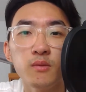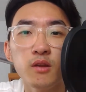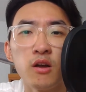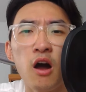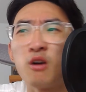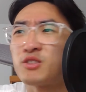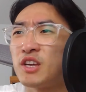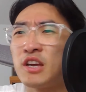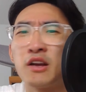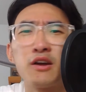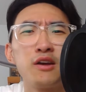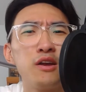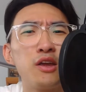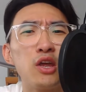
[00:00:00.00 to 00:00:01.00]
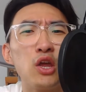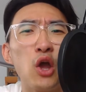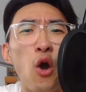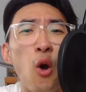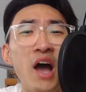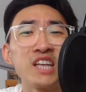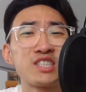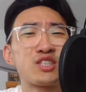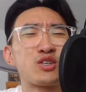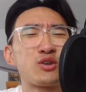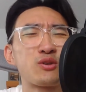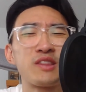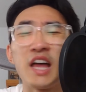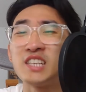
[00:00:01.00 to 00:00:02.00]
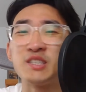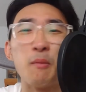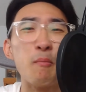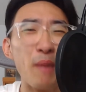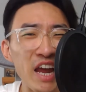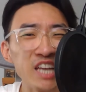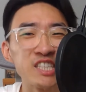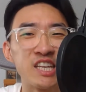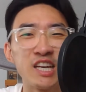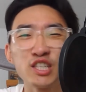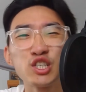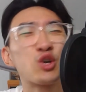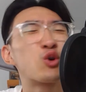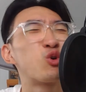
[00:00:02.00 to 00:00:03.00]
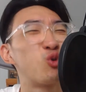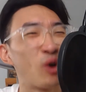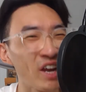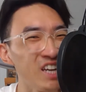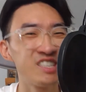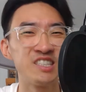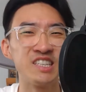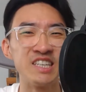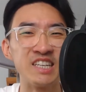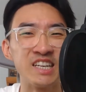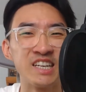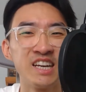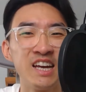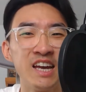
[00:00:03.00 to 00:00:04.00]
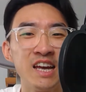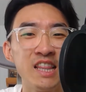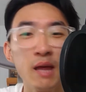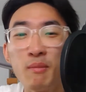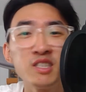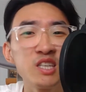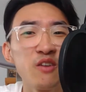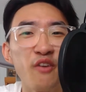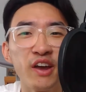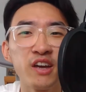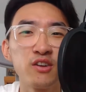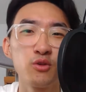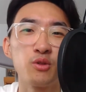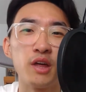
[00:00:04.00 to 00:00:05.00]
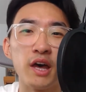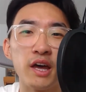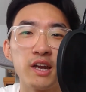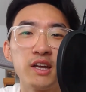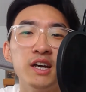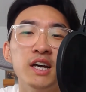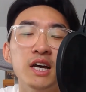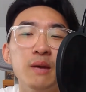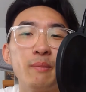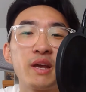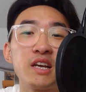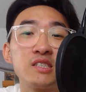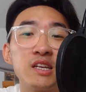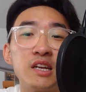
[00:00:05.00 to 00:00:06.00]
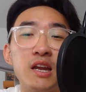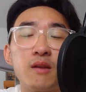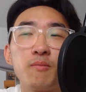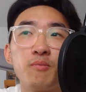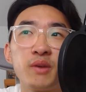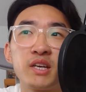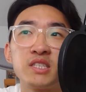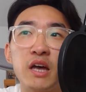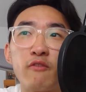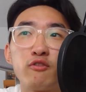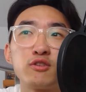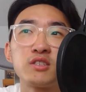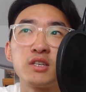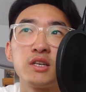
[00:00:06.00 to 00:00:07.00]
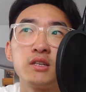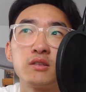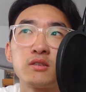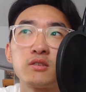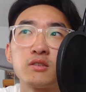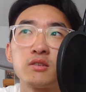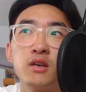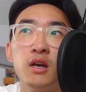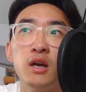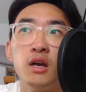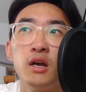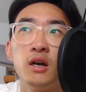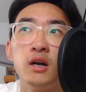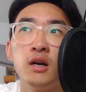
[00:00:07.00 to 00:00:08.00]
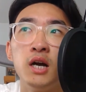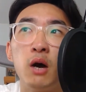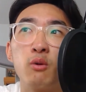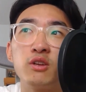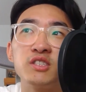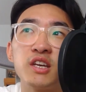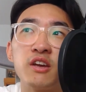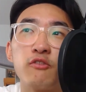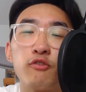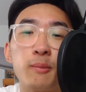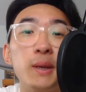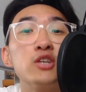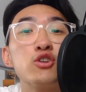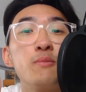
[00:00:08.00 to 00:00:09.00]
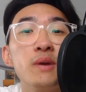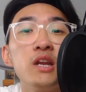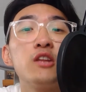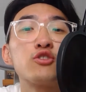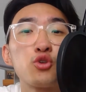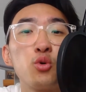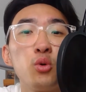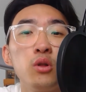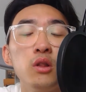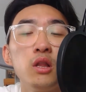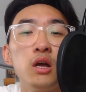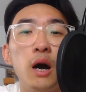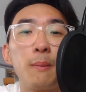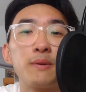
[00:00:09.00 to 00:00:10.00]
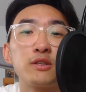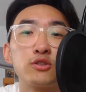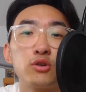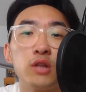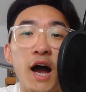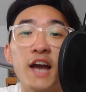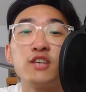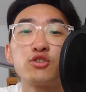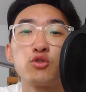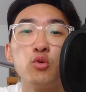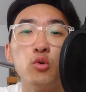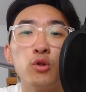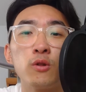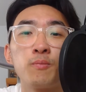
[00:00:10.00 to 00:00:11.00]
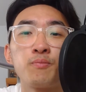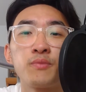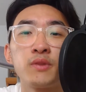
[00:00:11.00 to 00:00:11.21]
I was like, oh, that's amazing, that's crazy. Let me see if I can do that. Because ever since, I want to say, from intermediate school up until high school,